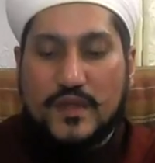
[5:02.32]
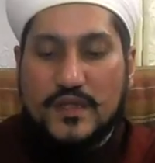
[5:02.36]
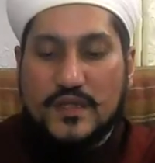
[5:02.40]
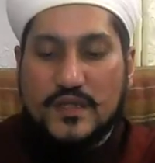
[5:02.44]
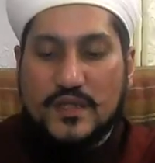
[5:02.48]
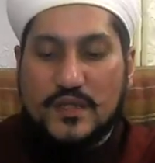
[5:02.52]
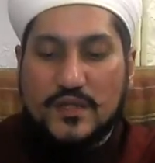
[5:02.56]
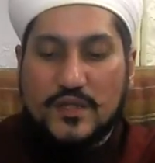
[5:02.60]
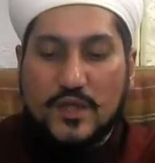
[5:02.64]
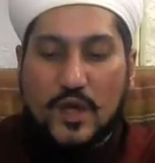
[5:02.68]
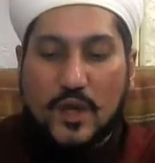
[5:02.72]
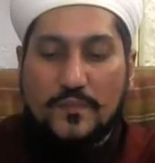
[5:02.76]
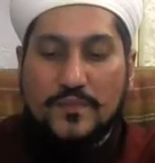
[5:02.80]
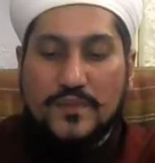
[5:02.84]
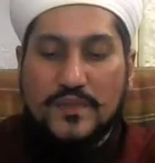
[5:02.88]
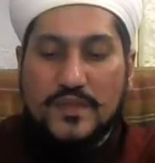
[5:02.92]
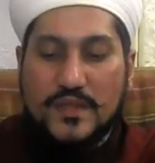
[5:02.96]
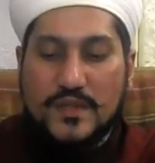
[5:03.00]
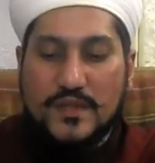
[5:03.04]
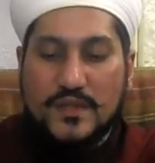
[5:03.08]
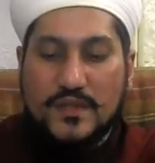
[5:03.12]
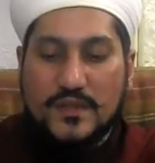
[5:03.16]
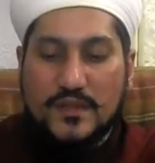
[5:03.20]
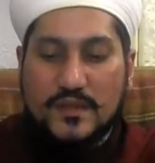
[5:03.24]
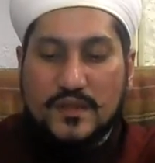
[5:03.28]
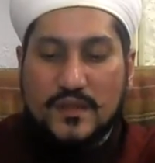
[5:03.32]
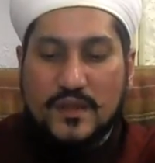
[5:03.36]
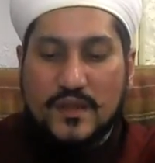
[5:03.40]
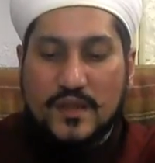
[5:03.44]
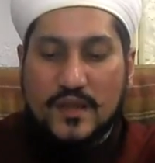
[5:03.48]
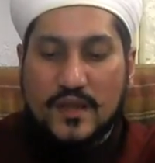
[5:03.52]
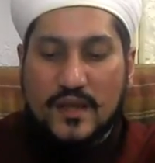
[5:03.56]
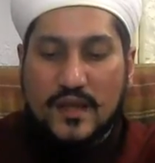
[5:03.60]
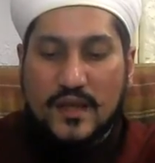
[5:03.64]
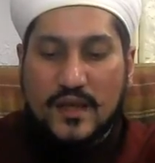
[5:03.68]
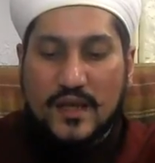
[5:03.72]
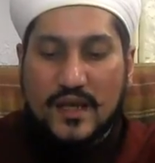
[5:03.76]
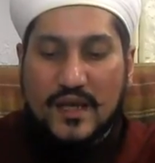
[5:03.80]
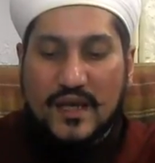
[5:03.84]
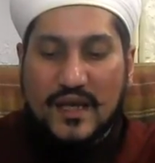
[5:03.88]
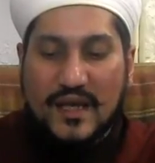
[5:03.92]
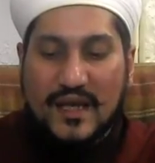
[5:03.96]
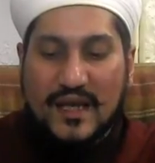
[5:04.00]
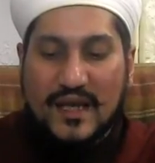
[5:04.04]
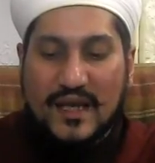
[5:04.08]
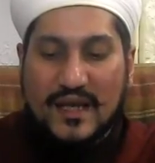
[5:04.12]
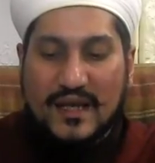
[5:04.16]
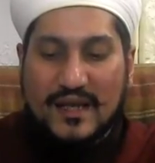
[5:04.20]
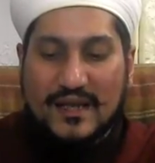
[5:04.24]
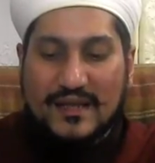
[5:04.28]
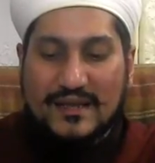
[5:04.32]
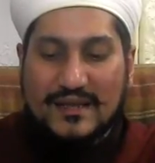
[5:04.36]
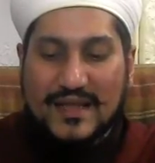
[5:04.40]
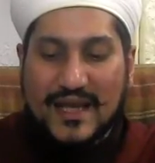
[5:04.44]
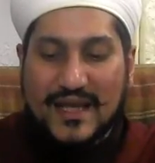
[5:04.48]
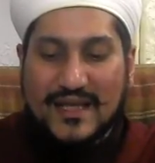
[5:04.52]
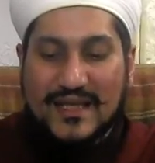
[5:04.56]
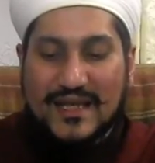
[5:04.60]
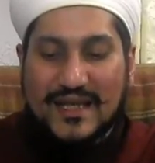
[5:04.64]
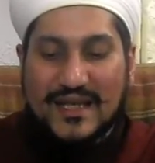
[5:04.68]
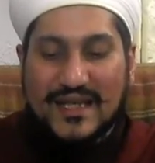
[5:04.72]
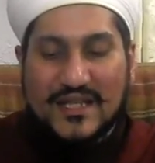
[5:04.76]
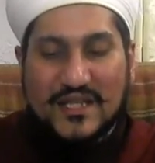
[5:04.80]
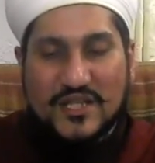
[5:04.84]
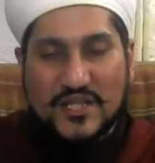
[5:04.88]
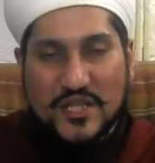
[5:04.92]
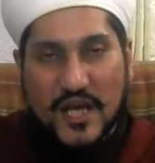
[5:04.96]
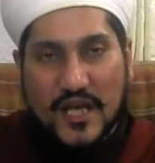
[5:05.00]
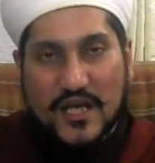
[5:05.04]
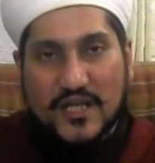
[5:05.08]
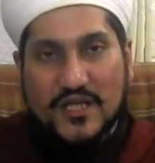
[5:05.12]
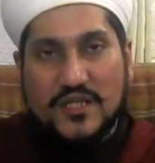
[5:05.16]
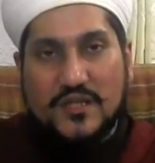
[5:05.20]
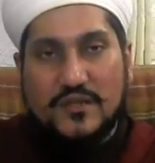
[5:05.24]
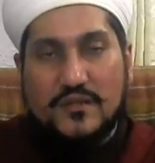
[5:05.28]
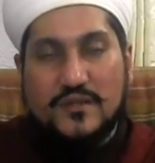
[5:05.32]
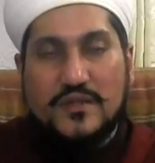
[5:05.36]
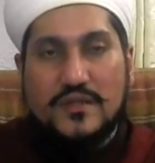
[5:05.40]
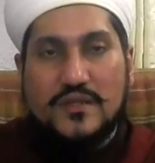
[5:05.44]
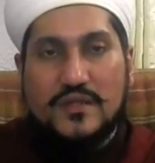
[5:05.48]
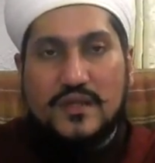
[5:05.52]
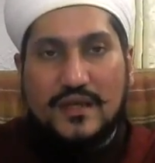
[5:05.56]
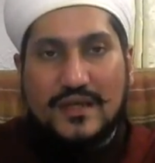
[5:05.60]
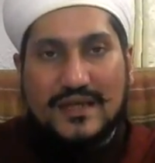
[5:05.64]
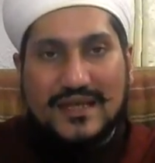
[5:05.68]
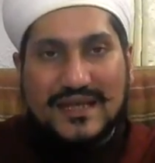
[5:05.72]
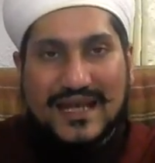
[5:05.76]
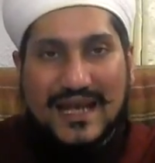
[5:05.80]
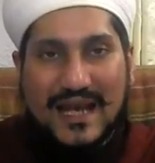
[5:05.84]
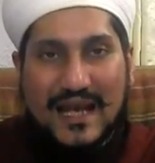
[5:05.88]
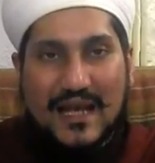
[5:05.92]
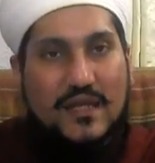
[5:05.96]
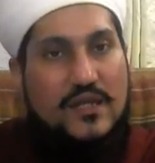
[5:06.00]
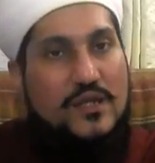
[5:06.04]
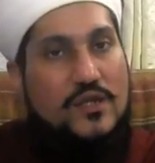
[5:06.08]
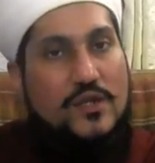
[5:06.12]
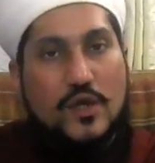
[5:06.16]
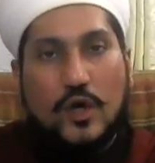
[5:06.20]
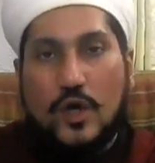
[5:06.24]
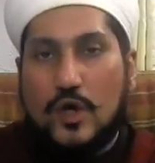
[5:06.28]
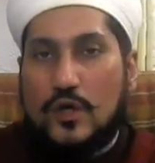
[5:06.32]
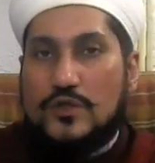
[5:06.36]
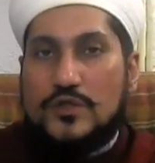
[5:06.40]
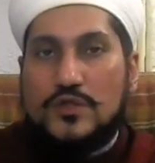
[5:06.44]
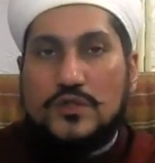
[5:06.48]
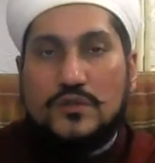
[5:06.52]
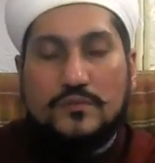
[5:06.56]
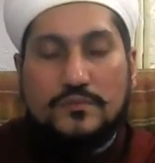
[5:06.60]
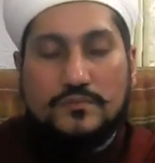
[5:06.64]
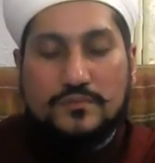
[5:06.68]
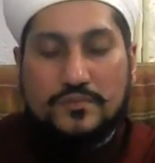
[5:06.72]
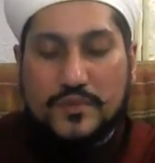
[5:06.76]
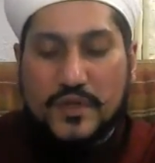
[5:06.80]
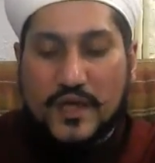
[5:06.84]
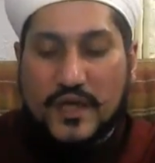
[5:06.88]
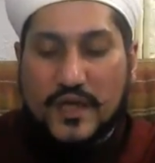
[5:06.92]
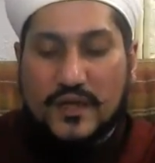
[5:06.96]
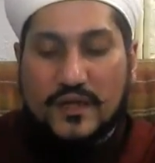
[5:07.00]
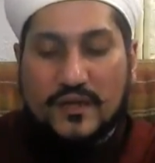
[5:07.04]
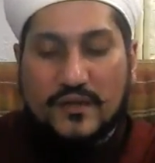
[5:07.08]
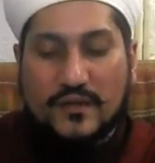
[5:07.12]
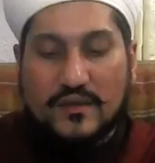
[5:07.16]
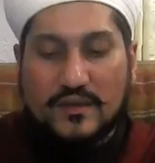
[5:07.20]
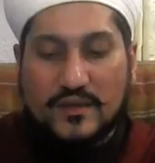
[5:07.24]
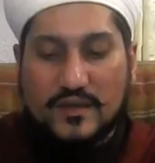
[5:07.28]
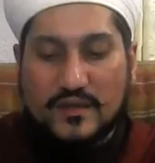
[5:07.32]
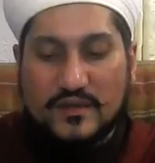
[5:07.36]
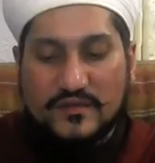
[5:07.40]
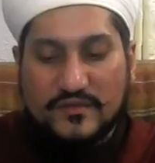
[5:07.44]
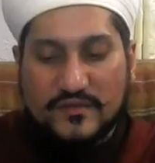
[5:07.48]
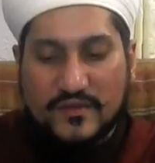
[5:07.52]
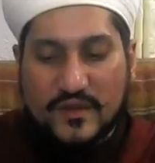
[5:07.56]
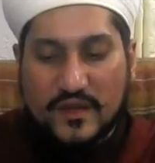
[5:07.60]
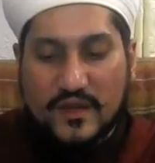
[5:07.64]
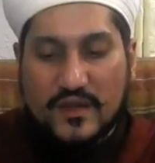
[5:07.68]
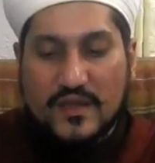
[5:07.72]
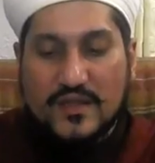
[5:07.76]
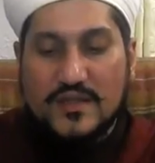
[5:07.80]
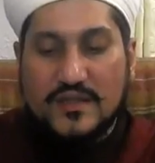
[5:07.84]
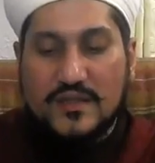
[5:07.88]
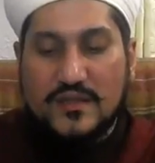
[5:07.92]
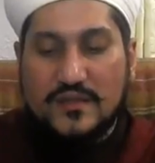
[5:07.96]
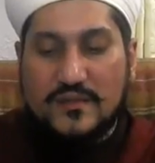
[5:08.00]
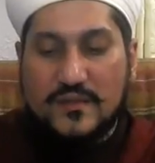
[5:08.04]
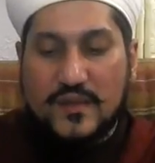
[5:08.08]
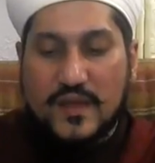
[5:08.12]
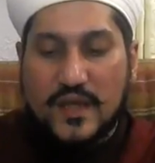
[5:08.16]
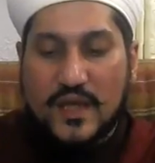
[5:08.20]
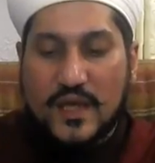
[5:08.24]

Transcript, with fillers: is adopted, then injections cannot break the fast.